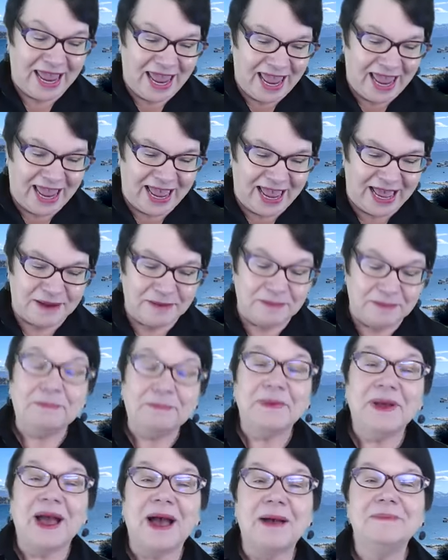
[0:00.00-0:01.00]

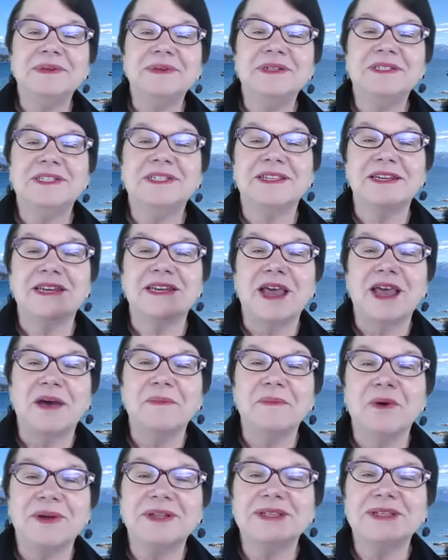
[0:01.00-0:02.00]
come to the
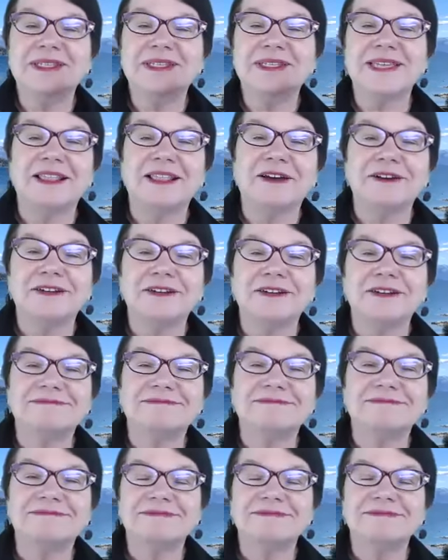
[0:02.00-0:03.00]
#1 seller.
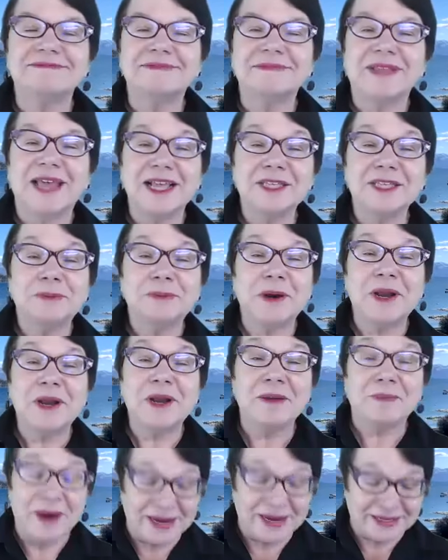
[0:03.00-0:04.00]
That's pretty
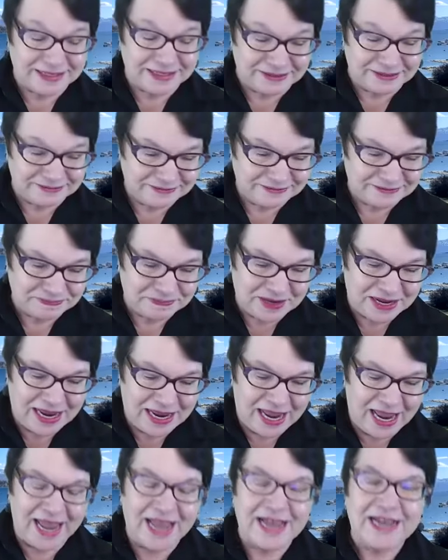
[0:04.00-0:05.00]
impressive.
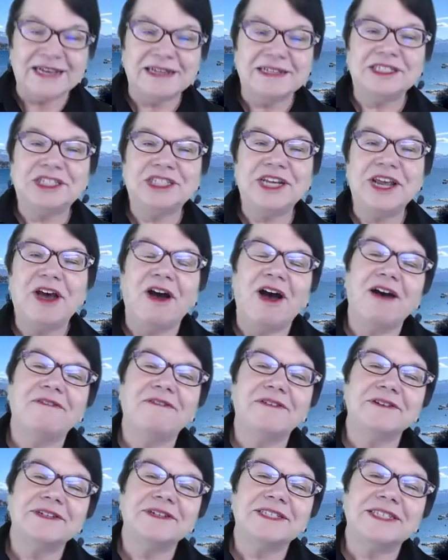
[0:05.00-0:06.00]
And she
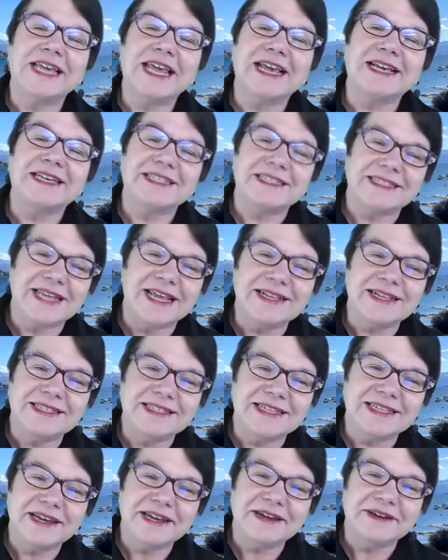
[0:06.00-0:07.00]
offers
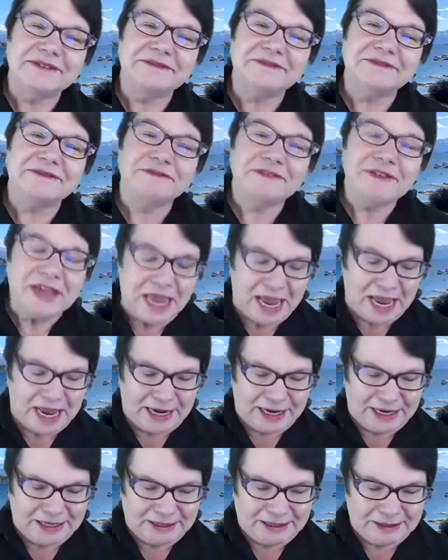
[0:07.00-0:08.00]
extensive
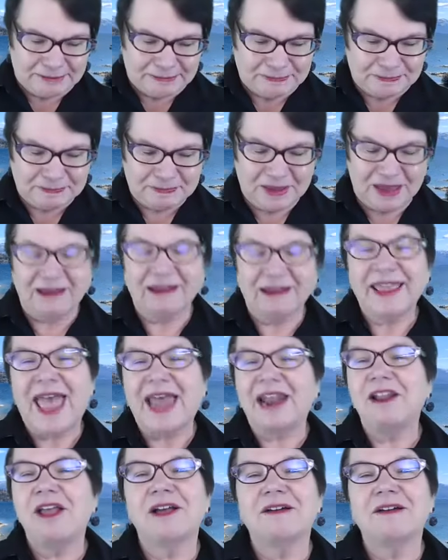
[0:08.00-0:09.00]

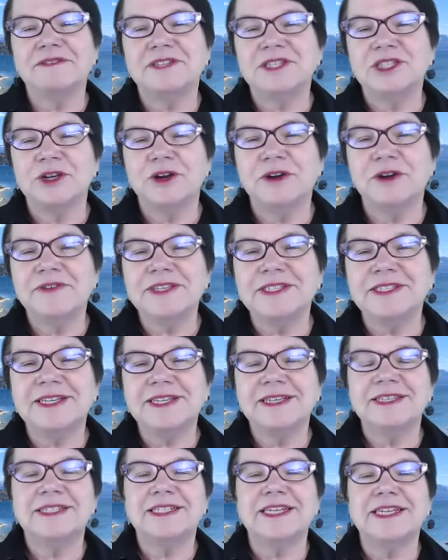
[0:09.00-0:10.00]
catalog of
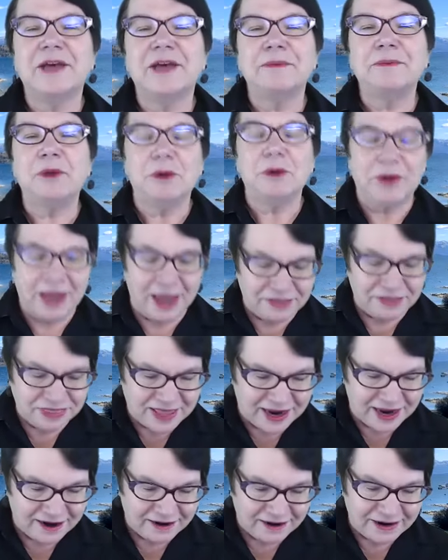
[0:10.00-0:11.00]
services to help you get
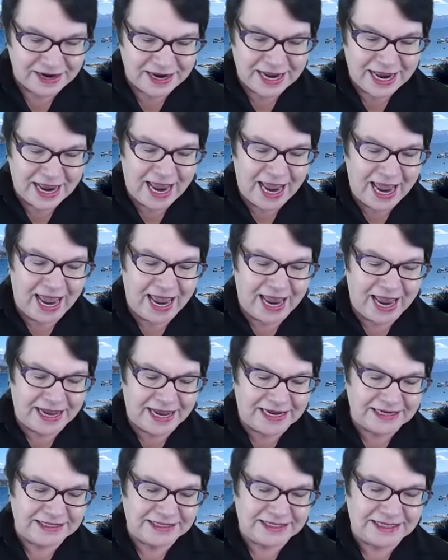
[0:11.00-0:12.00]
there.
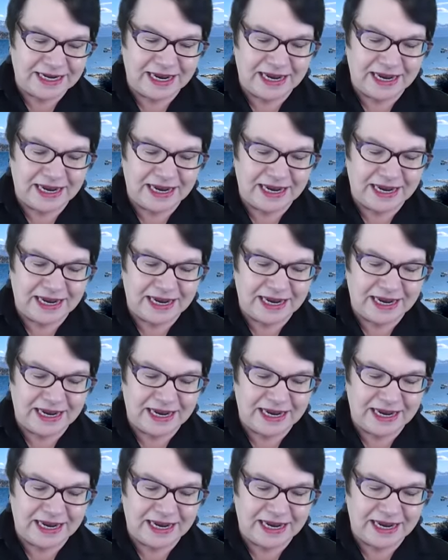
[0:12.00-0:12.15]
And